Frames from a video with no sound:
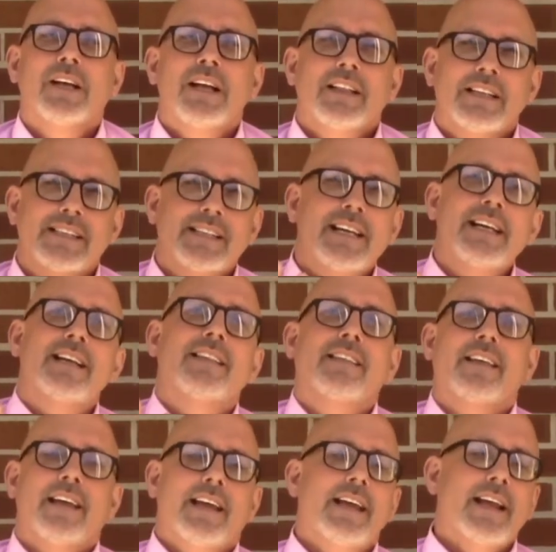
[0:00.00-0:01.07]
The second
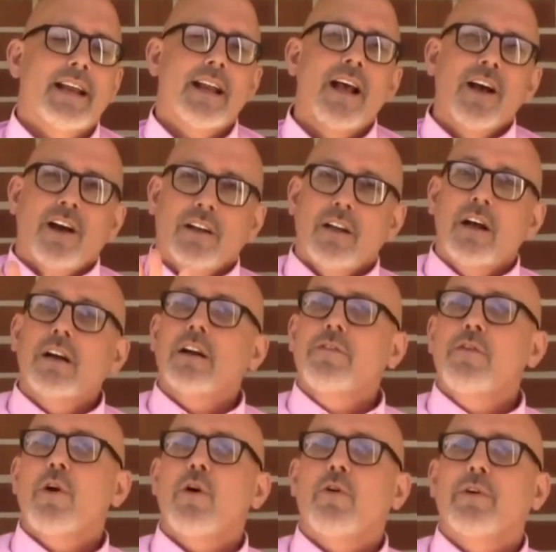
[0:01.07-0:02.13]
thing, and a lot of
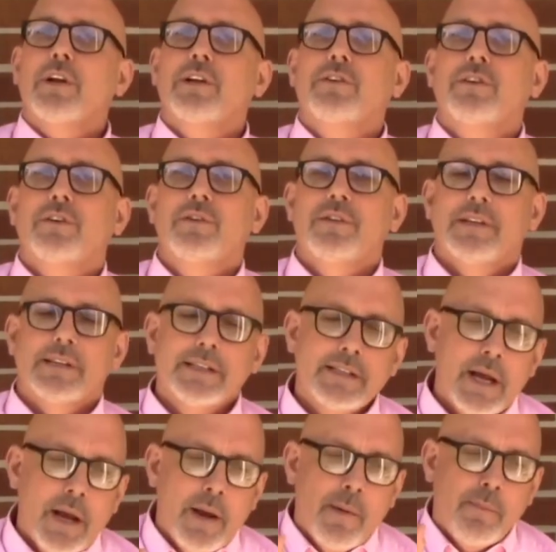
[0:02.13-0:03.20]
you already do this,
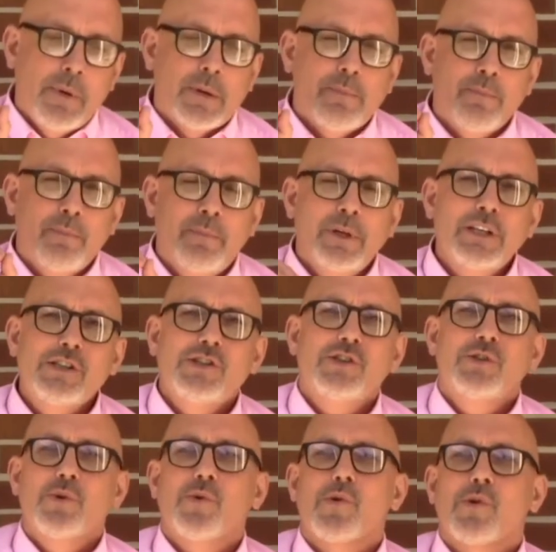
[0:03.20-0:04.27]
but be
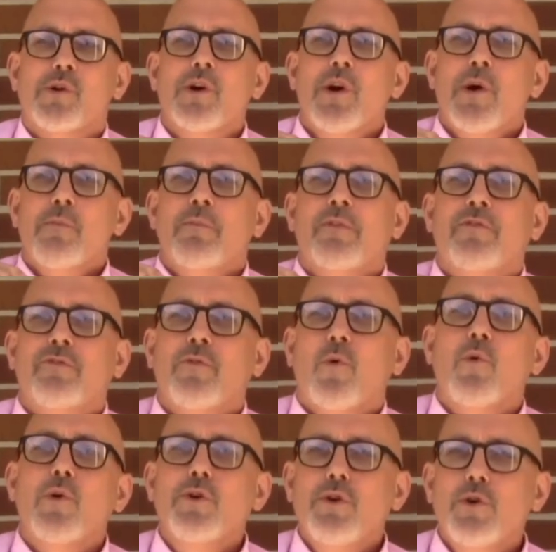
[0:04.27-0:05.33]
sure
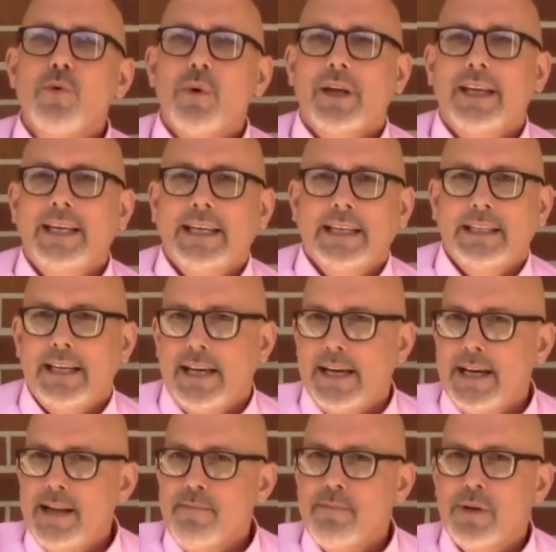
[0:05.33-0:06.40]
before you eat
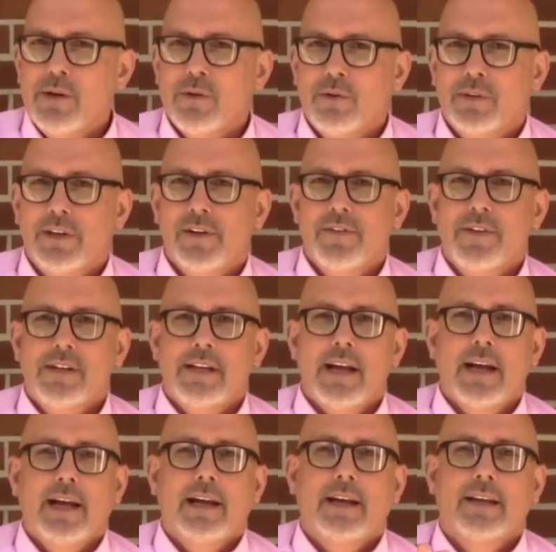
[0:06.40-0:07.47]
any meal during the
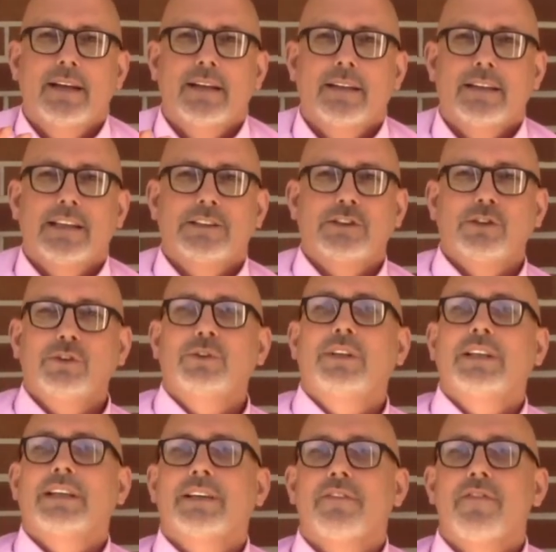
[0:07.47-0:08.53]
day that you
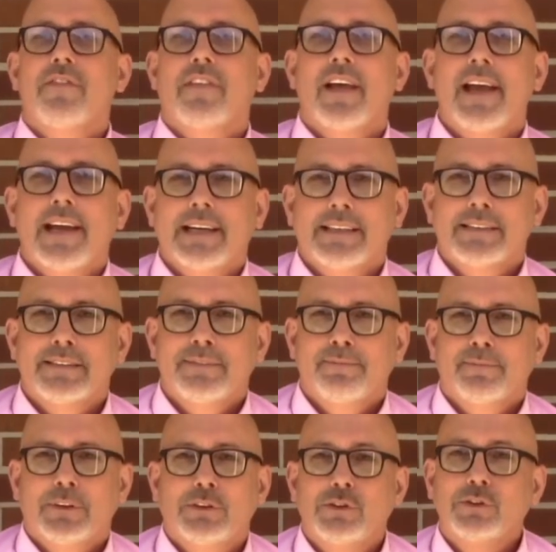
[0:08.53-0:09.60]
give thanks,
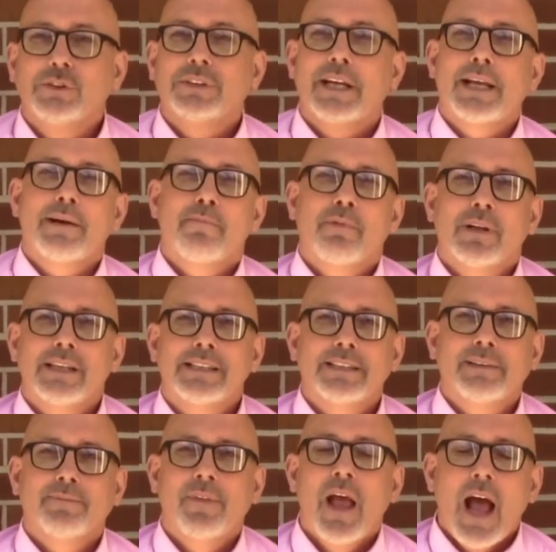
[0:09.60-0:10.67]
that you say a
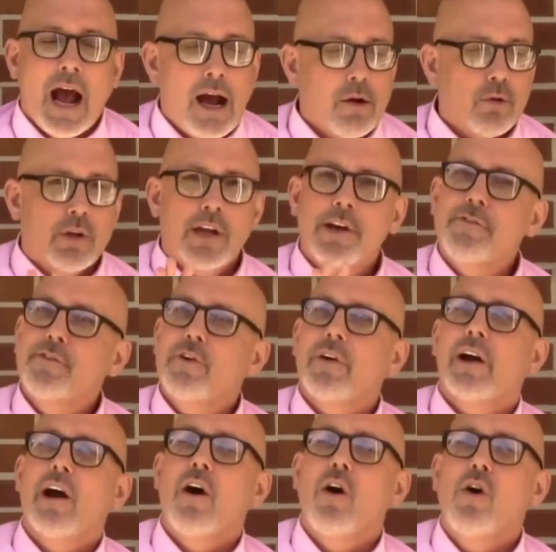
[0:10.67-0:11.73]
blessing. I don't care if
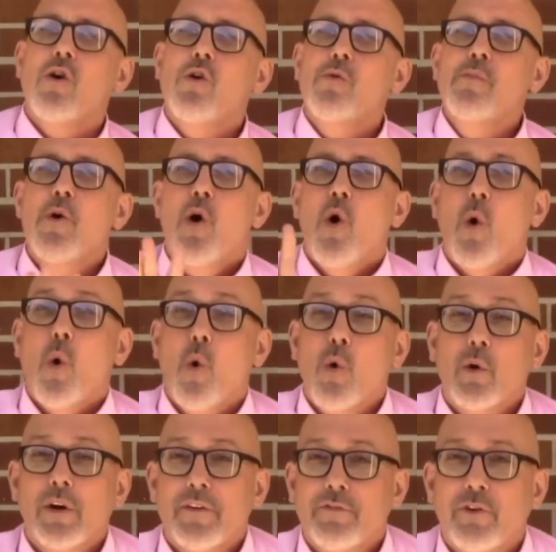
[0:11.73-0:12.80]
you're at home
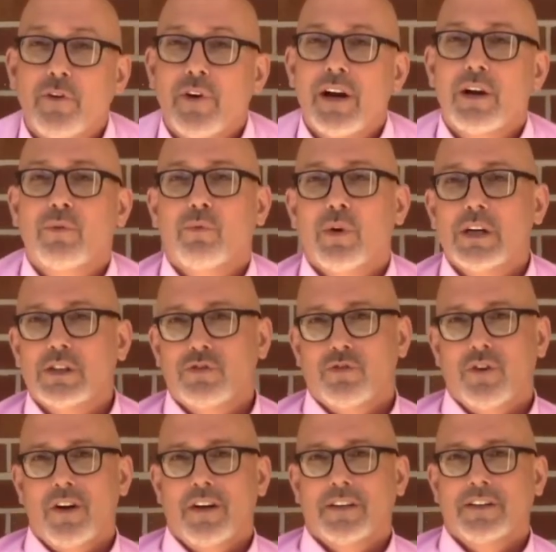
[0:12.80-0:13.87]
or if you're at a
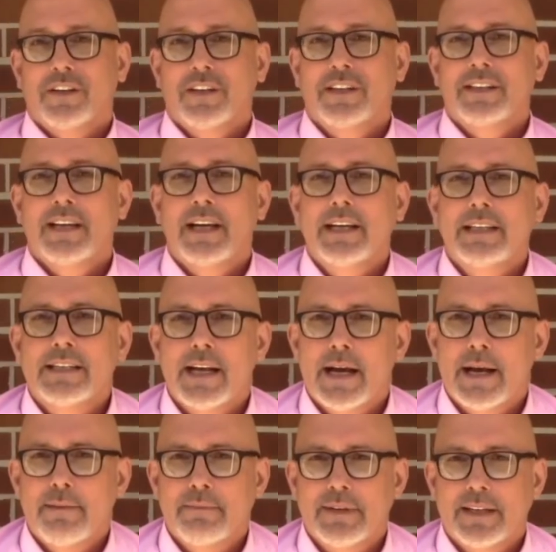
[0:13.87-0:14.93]
restaurant. Take
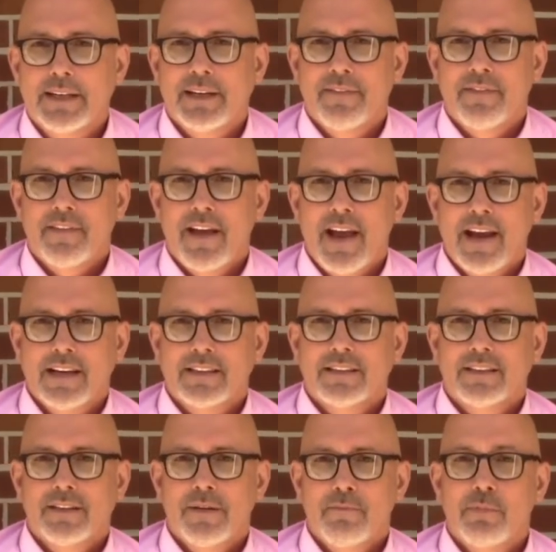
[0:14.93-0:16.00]
time to give
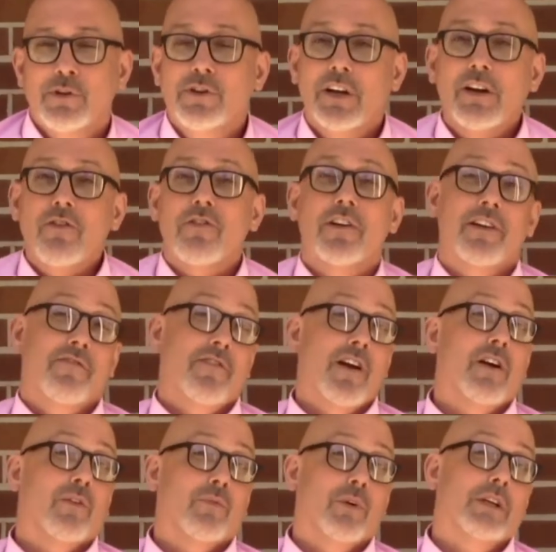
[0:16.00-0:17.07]
thanks, particularly if
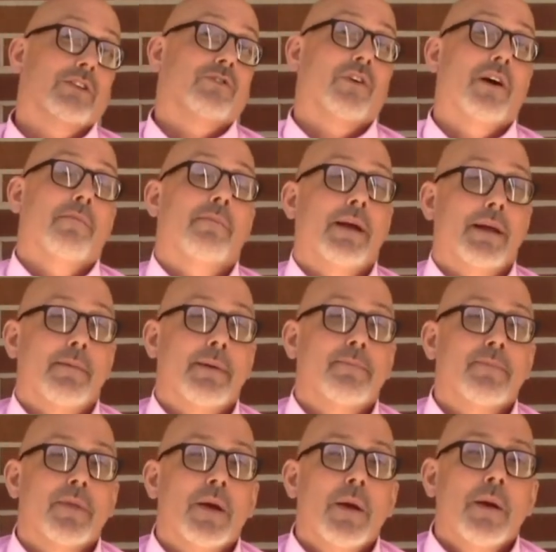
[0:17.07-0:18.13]
you're at a restaurant maybe.
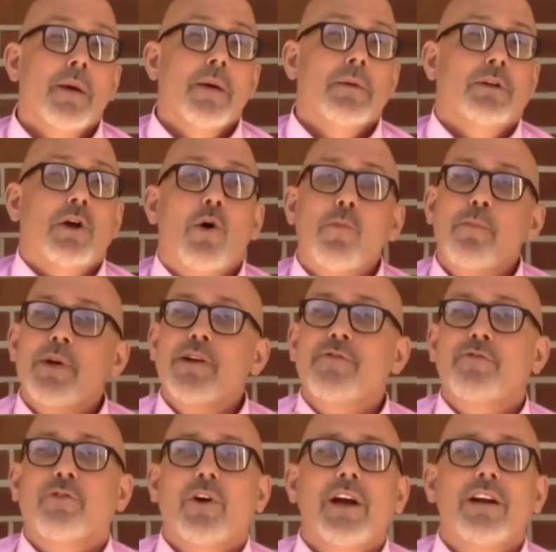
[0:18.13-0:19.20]
Don't be
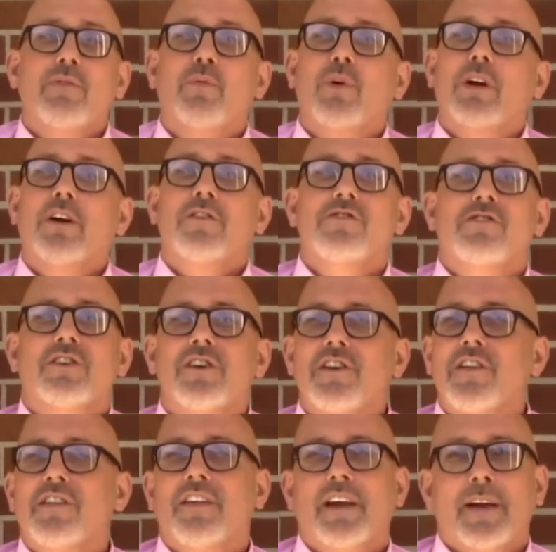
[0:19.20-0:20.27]
afraid of what others are
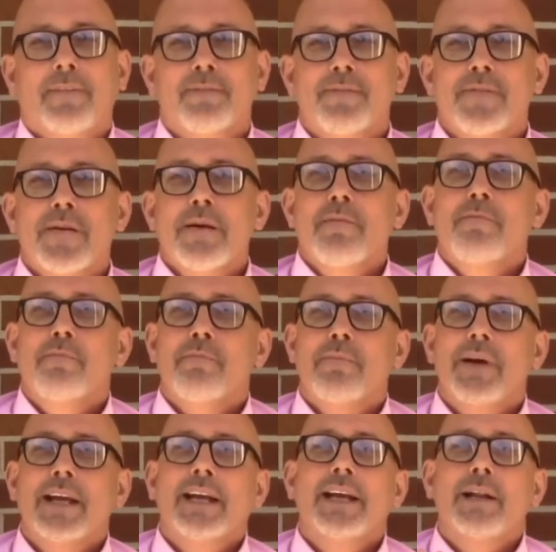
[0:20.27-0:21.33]
going to think.
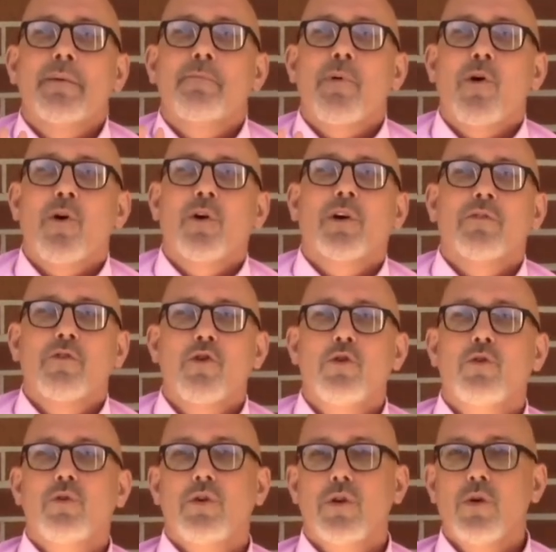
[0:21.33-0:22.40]
Make it a part of
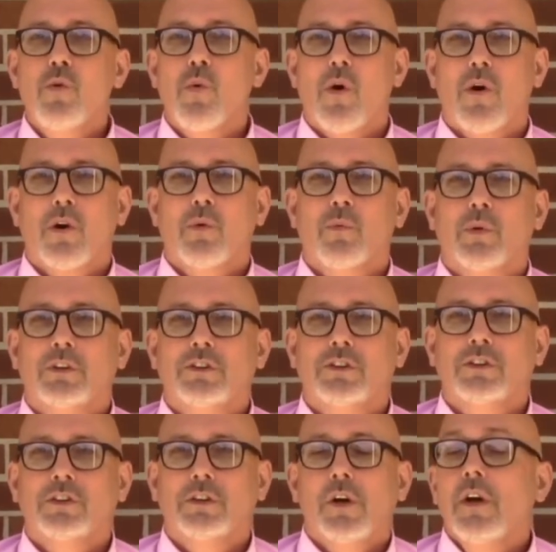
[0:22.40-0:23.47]
who you are and what you
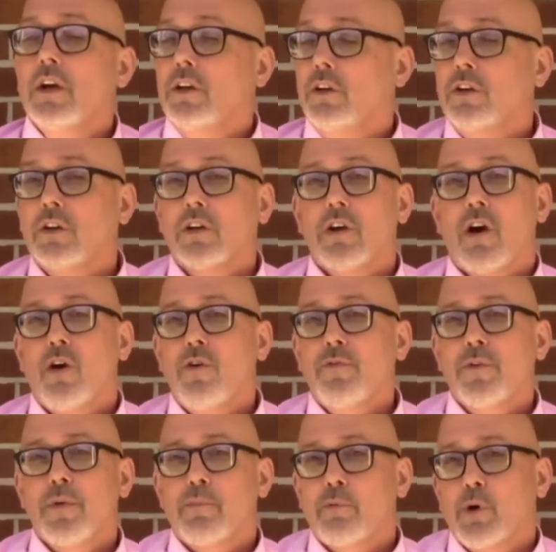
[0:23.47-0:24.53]
do. You can
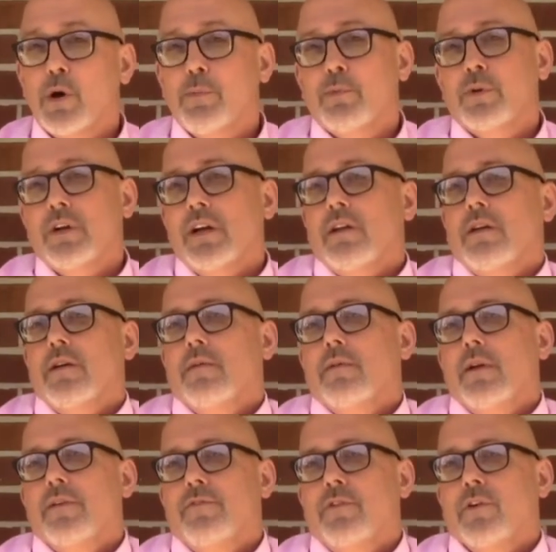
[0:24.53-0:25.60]
offer the prayer,
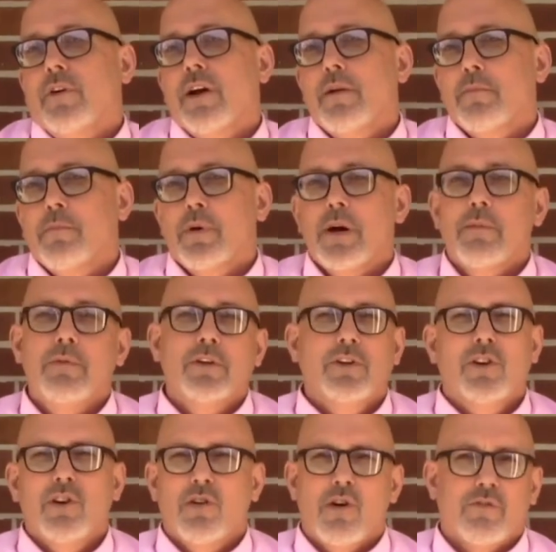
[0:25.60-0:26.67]
particularly if you're out in public.
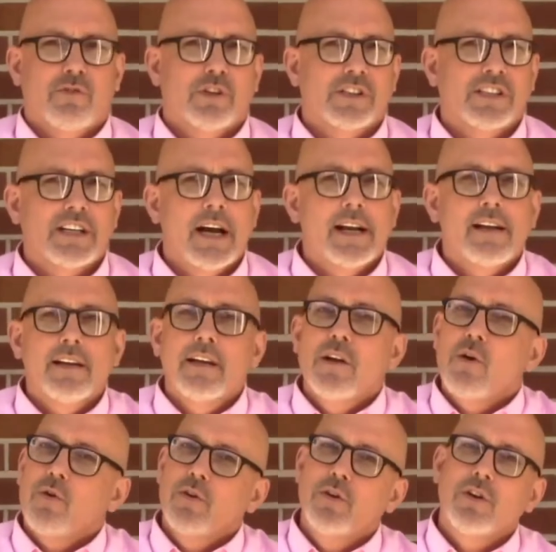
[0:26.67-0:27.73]
You can offer it silently,
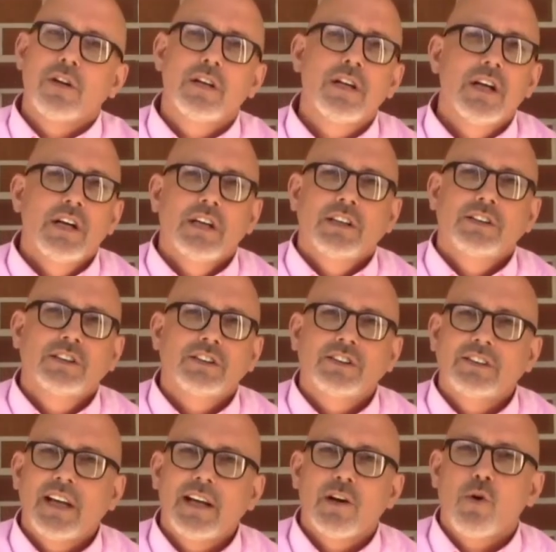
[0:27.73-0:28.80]
or you can
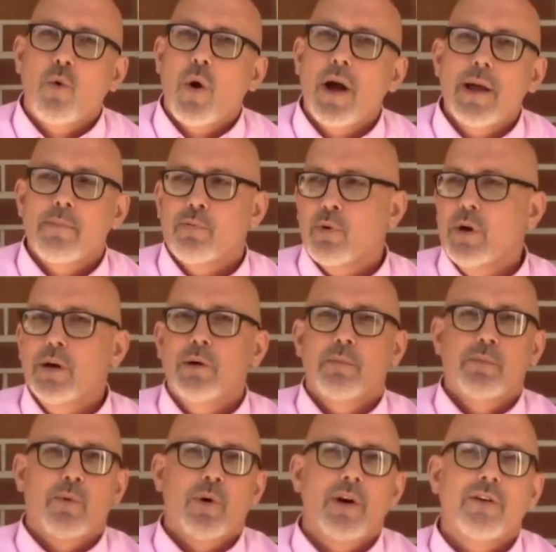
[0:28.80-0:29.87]
just say a quiet prayer, a
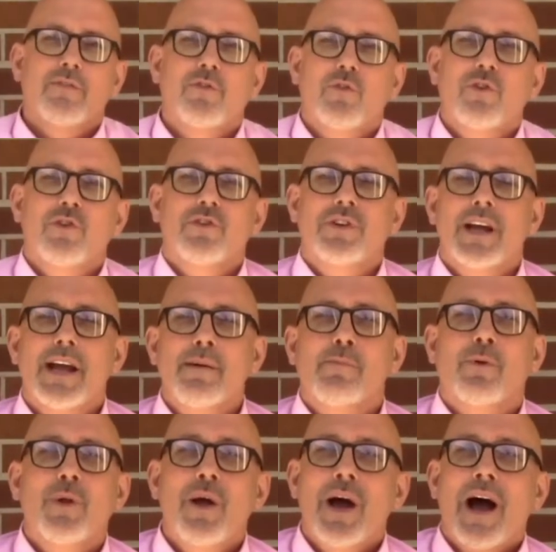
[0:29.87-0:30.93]
prayer for your
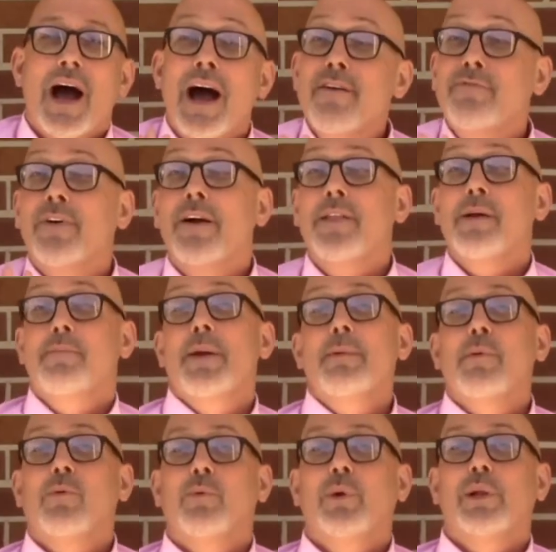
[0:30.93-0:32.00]
table. I find that
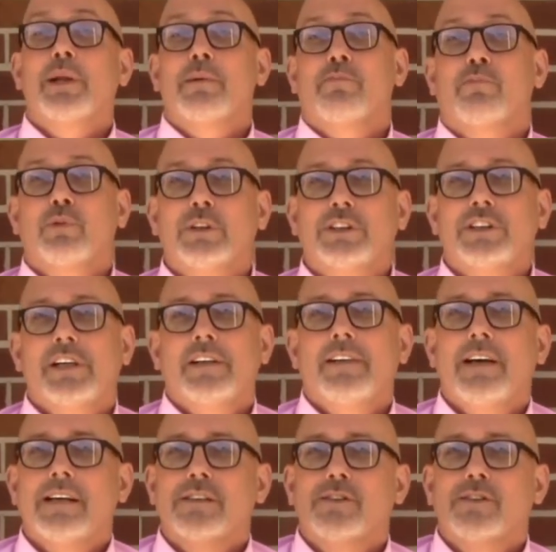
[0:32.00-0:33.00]
people really appreciate that.